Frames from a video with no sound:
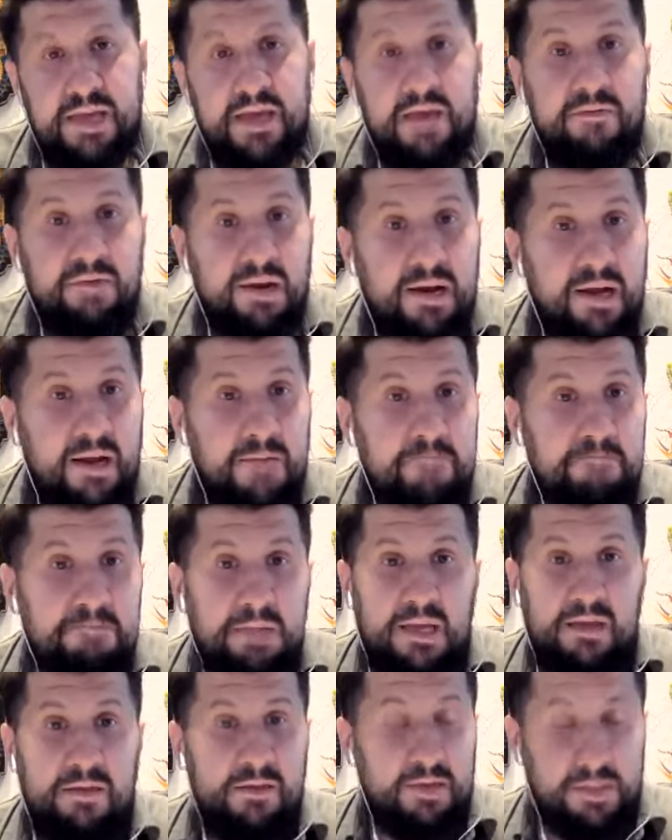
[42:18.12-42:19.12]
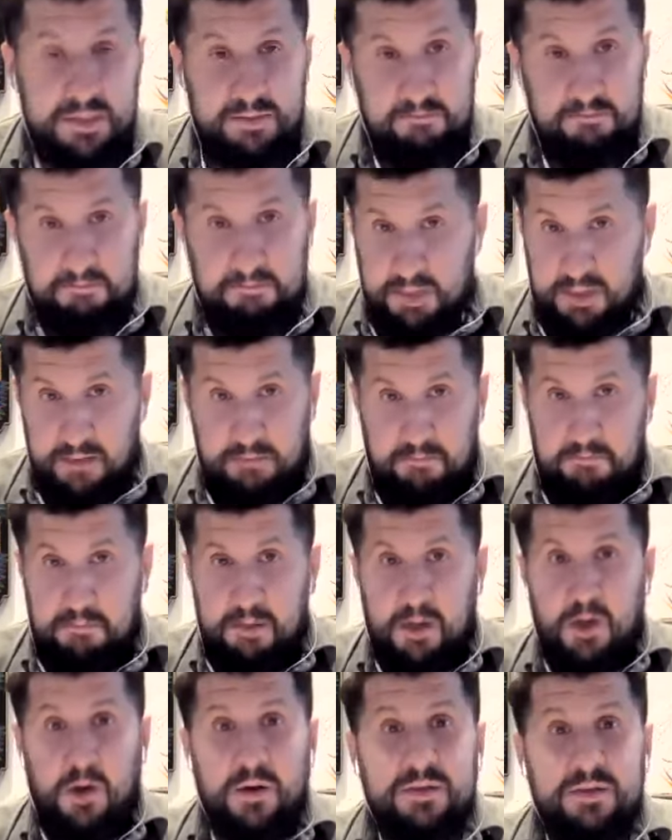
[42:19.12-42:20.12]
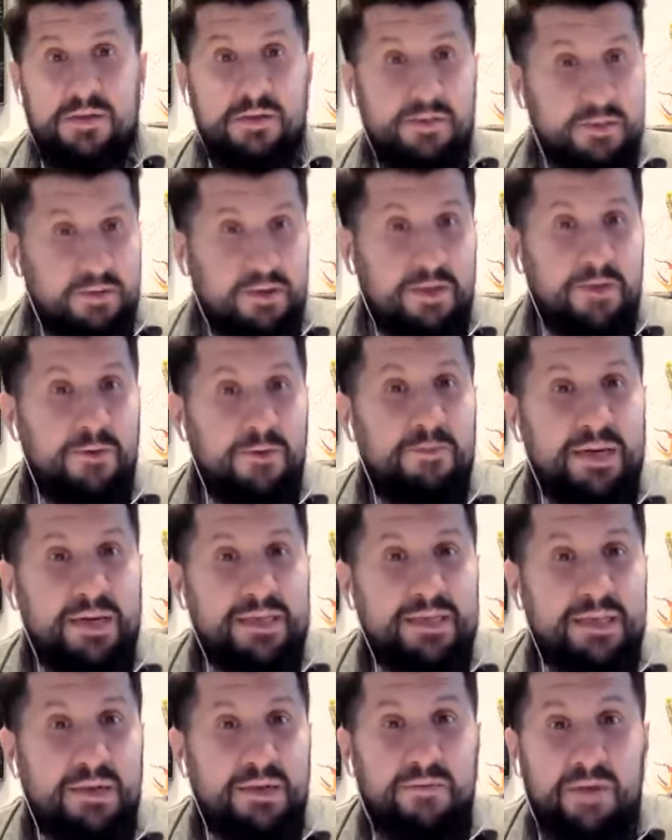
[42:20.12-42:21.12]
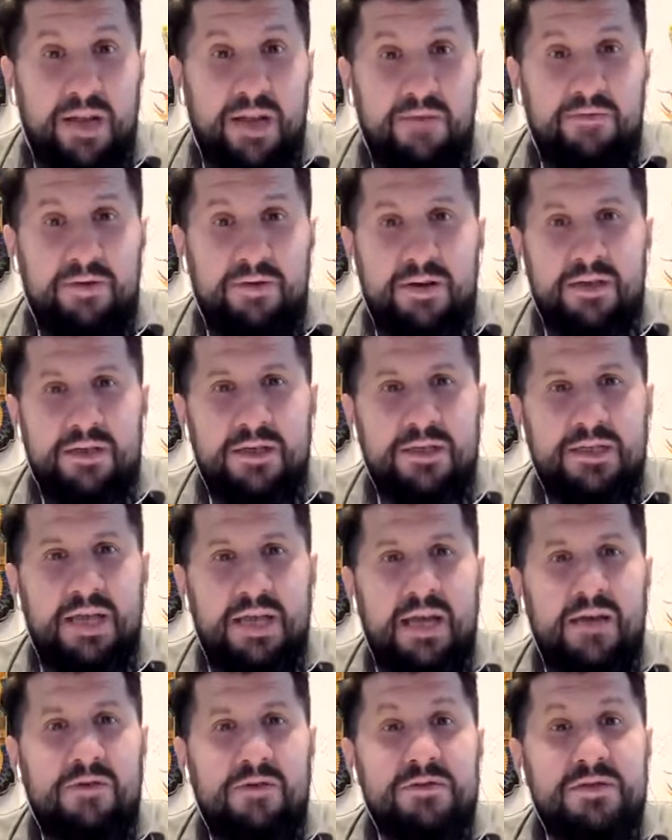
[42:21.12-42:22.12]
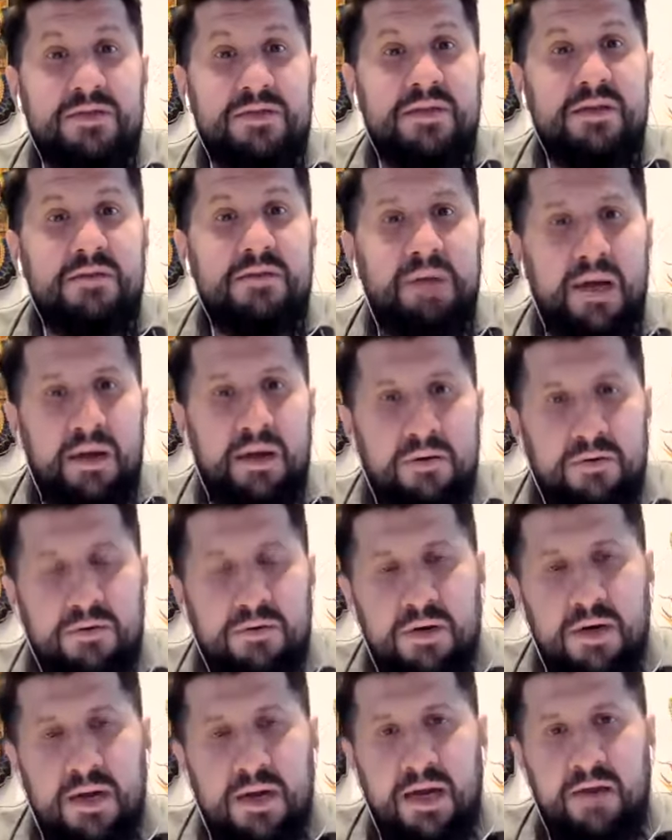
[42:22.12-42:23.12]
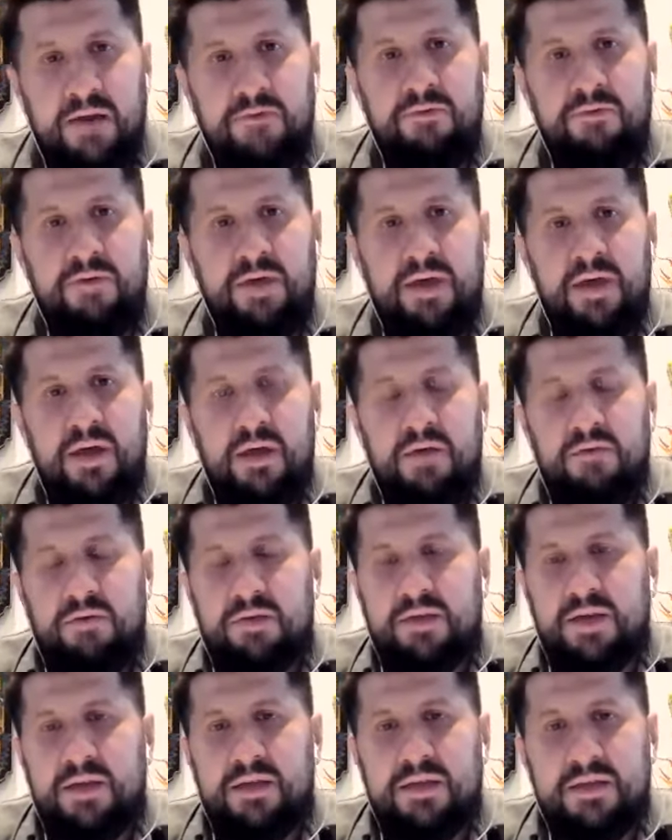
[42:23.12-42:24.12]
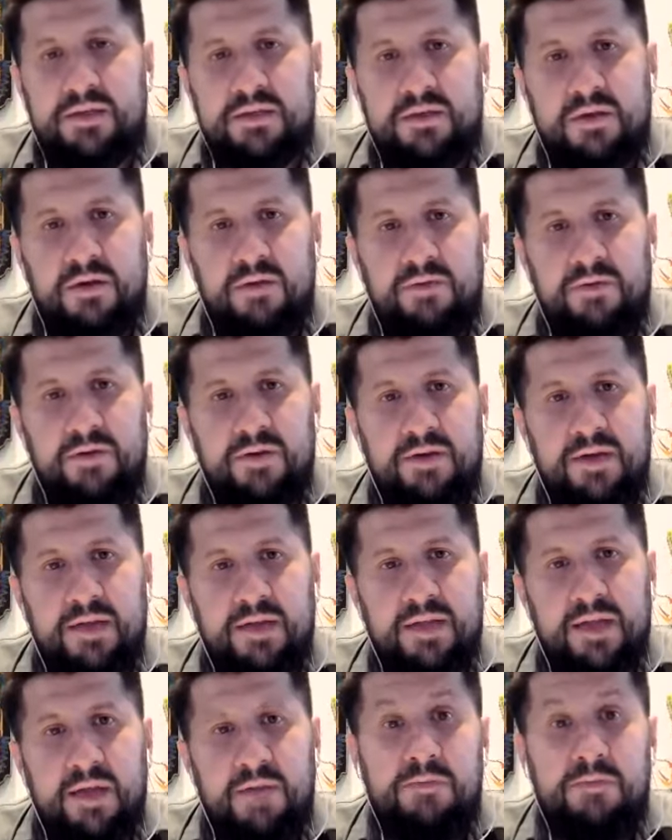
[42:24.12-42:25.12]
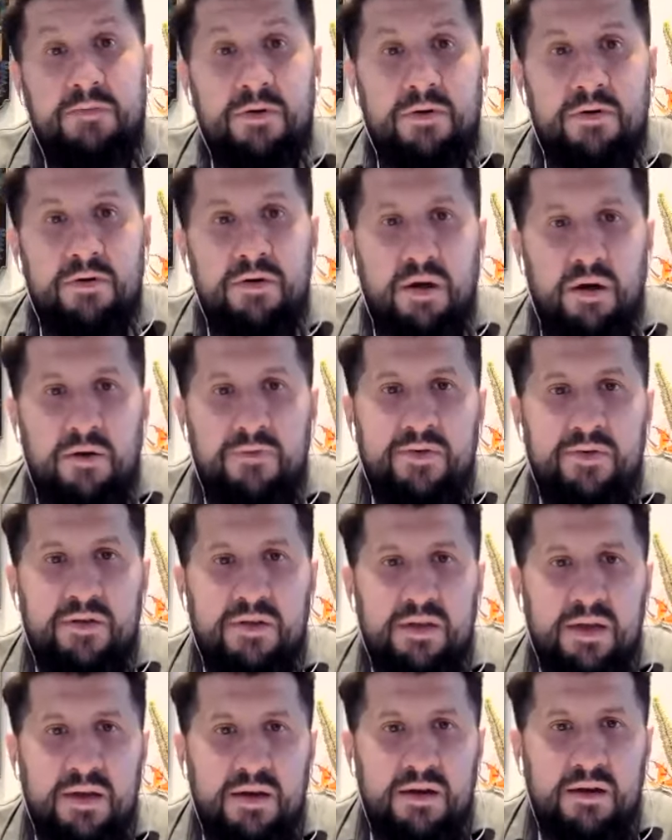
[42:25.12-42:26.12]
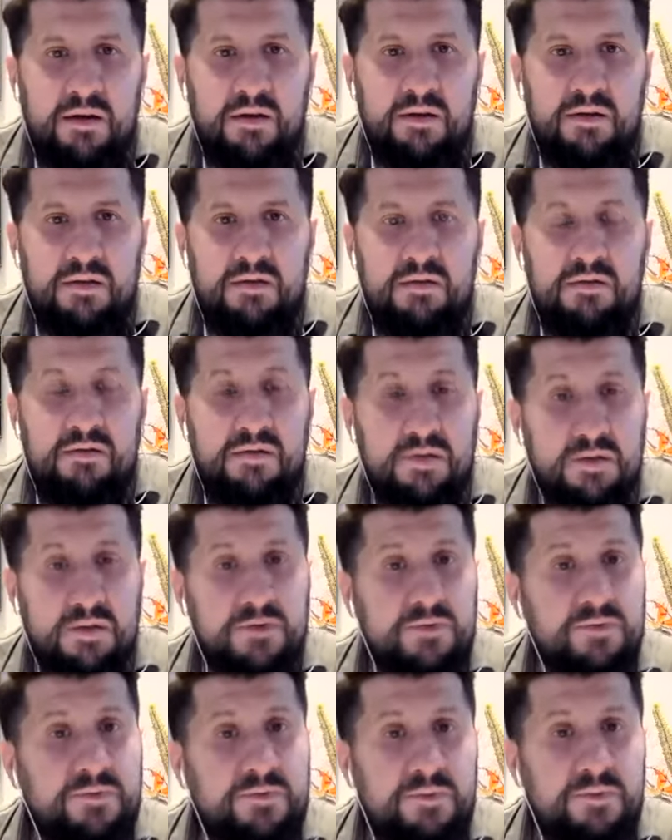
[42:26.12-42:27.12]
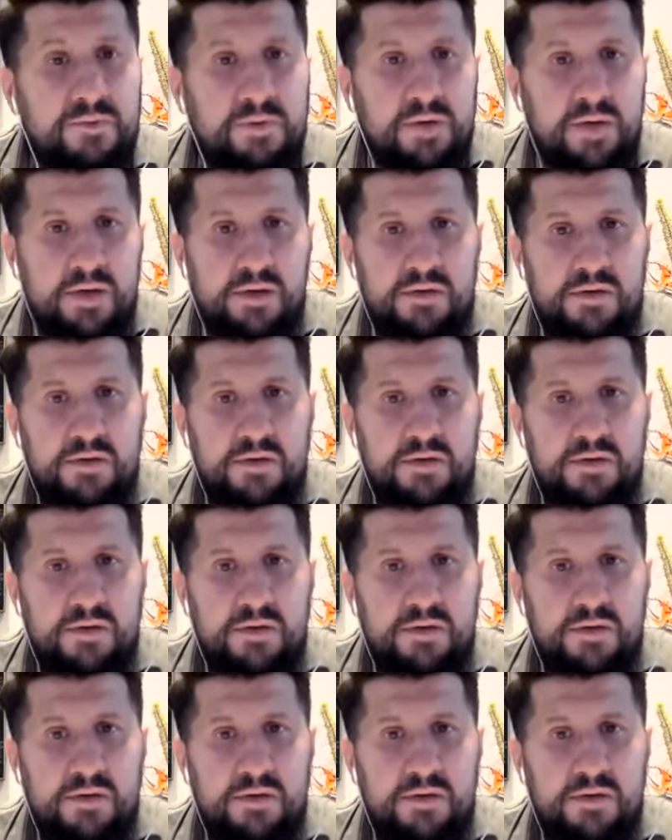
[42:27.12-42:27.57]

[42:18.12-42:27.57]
And when I just concentrate on myself, whenever just I consider my own life, what I discover that I'm more often than not just foolish.